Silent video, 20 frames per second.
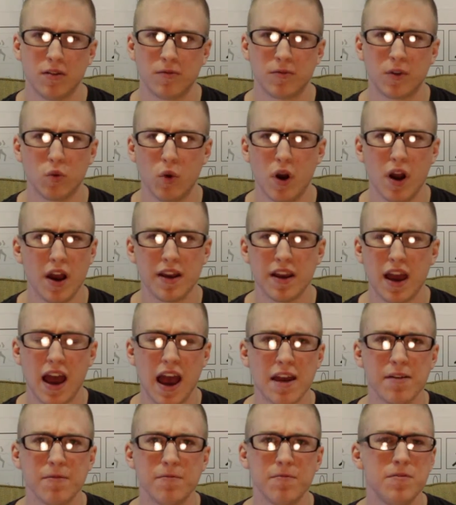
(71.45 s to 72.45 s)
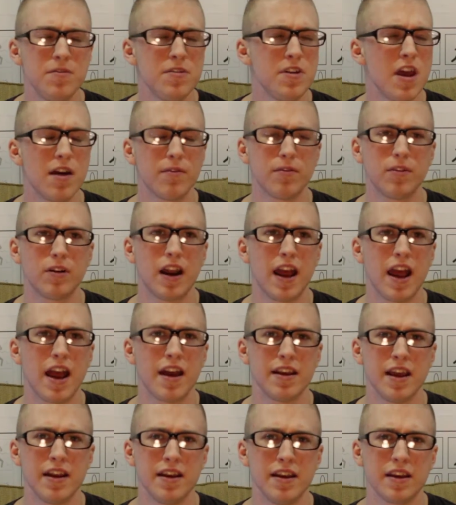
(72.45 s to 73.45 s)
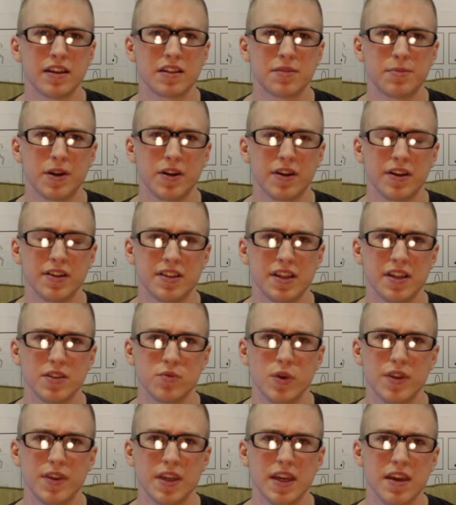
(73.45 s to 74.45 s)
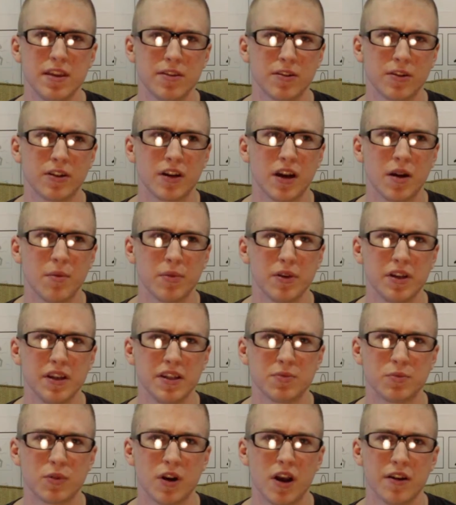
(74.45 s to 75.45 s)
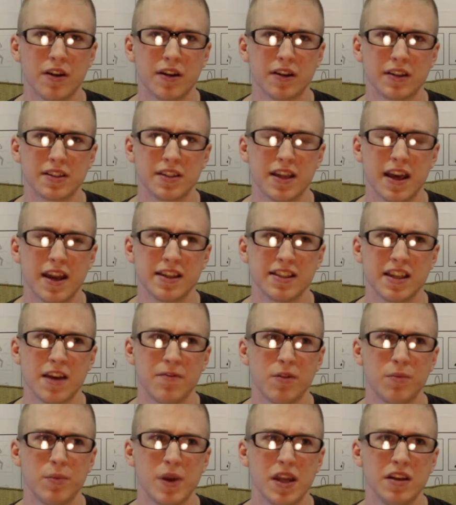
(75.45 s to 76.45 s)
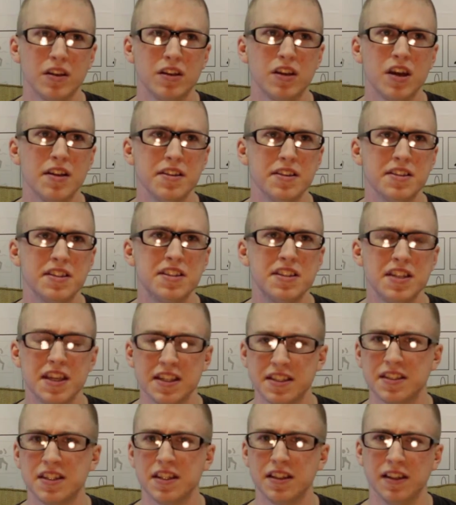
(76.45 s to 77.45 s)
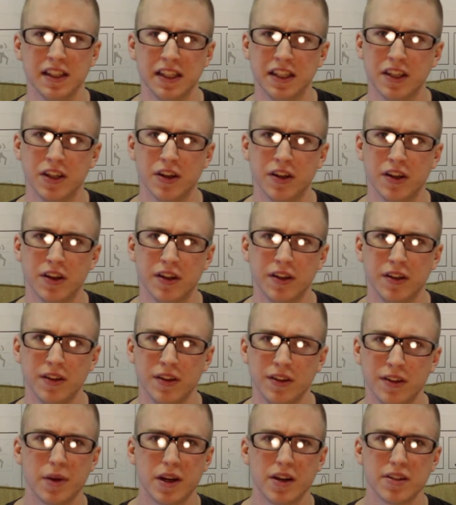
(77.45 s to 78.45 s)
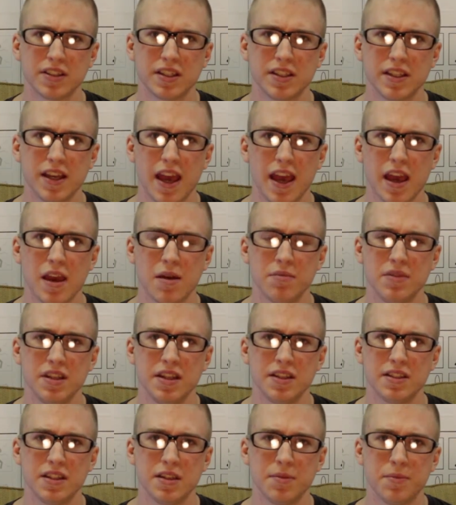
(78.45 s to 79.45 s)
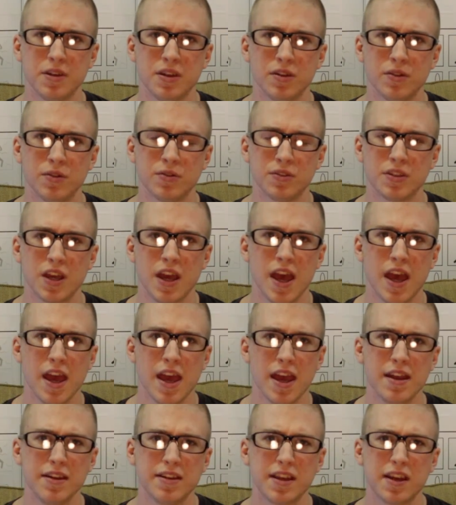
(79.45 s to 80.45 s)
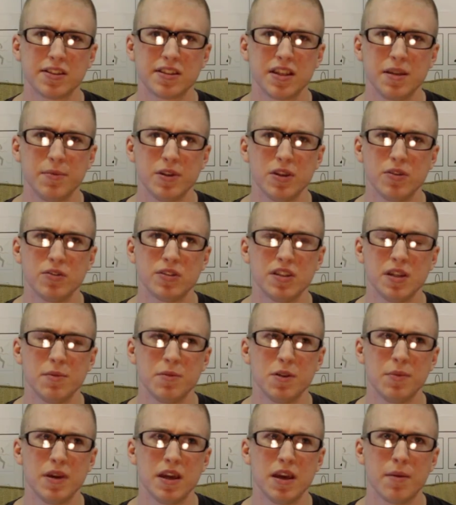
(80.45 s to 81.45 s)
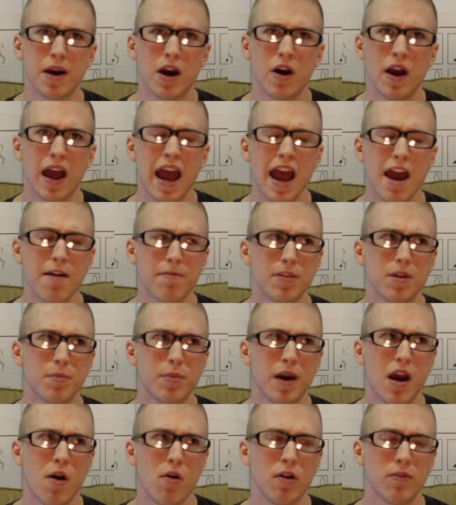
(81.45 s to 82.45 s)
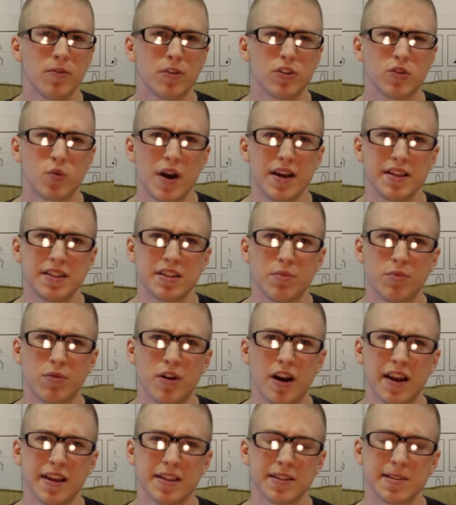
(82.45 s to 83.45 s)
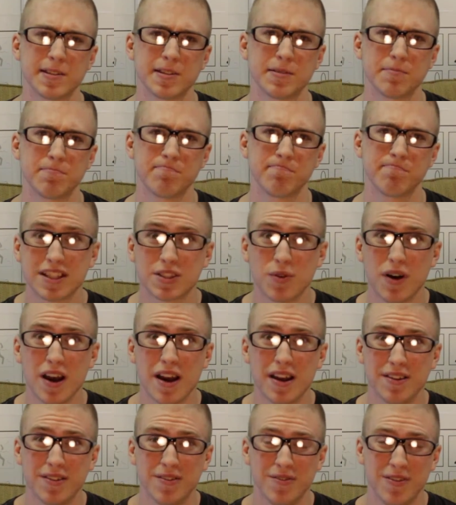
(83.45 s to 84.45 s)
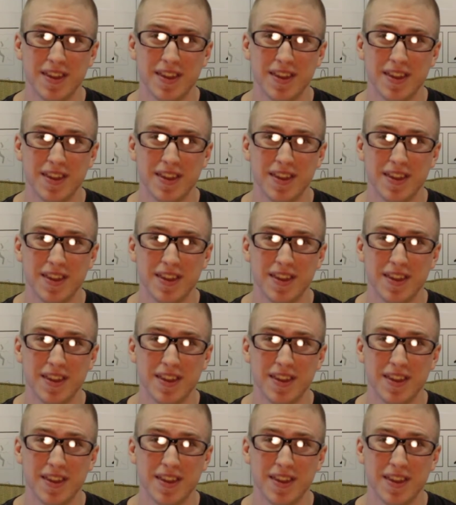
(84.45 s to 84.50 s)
For one, I've never had any experiences with either company's products that has ever been consistently good. In comparison to AMD CPUs, Intel CPUs seem to be about half the power for twice the price. And guess what?